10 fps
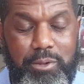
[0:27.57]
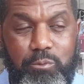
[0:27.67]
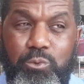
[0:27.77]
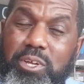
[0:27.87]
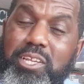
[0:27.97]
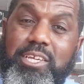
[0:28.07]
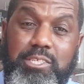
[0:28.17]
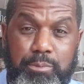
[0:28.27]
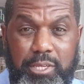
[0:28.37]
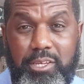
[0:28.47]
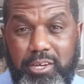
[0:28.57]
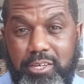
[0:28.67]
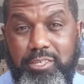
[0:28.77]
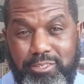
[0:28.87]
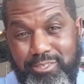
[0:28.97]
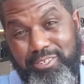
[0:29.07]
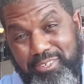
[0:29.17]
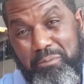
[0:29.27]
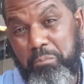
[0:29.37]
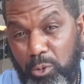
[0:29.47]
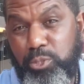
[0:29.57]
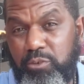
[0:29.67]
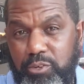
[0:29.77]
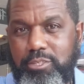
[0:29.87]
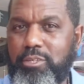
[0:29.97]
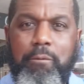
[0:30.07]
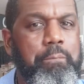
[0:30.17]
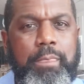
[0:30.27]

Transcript: and really it's because most of us